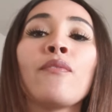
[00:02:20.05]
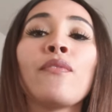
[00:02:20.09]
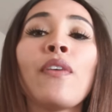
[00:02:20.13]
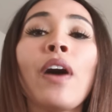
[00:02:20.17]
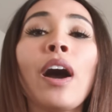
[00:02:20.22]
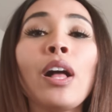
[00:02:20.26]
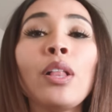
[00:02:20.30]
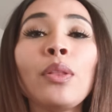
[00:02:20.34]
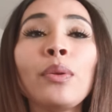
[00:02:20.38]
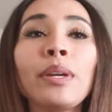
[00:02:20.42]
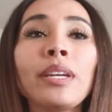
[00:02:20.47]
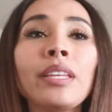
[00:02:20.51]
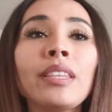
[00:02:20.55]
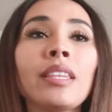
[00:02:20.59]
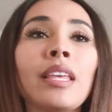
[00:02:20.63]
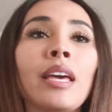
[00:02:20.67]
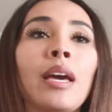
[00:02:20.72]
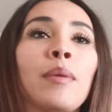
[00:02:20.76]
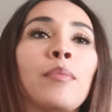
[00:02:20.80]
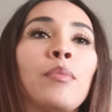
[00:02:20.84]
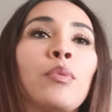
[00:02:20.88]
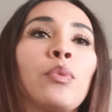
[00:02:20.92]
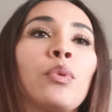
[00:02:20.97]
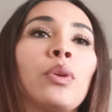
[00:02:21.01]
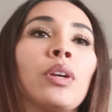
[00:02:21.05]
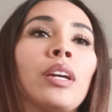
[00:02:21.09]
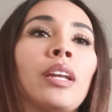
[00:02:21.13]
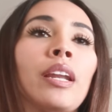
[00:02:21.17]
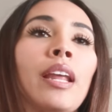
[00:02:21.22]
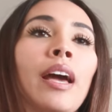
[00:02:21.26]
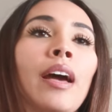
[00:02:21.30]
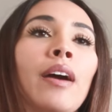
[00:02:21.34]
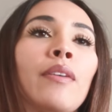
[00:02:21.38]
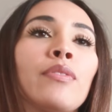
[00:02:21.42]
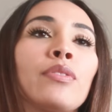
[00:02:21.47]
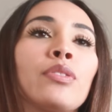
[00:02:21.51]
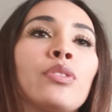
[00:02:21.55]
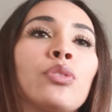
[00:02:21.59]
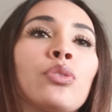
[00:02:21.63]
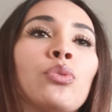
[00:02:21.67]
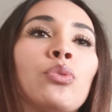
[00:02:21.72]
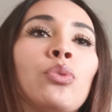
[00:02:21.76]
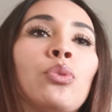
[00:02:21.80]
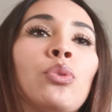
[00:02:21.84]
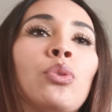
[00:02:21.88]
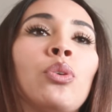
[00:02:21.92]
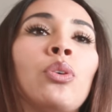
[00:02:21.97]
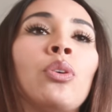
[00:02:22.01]
Following them, we're going to have a
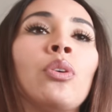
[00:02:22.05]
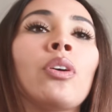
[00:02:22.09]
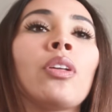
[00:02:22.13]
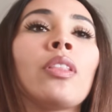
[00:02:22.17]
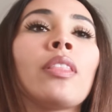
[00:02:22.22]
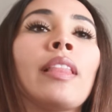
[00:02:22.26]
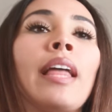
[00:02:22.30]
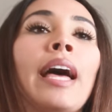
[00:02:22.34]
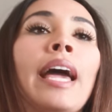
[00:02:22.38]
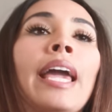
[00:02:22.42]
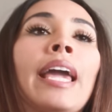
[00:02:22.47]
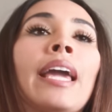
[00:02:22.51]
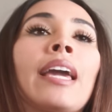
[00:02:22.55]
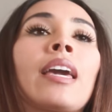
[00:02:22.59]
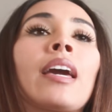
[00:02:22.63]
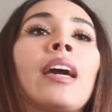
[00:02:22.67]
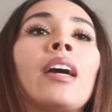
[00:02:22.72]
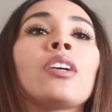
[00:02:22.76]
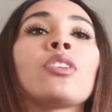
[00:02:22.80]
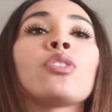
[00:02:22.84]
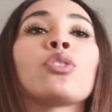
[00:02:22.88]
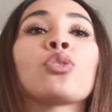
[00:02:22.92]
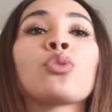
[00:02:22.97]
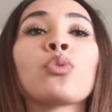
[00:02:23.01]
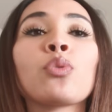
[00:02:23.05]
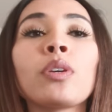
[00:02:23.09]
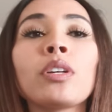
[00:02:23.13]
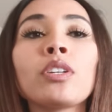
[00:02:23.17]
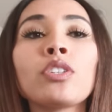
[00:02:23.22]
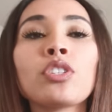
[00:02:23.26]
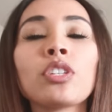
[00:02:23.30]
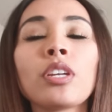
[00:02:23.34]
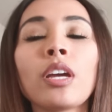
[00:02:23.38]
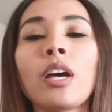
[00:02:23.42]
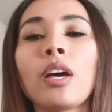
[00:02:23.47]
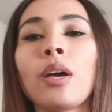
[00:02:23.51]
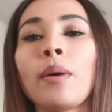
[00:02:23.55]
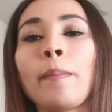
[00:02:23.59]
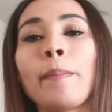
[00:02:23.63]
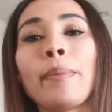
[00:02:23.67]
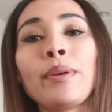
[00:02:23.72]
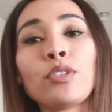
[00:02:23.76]
school like Georgia,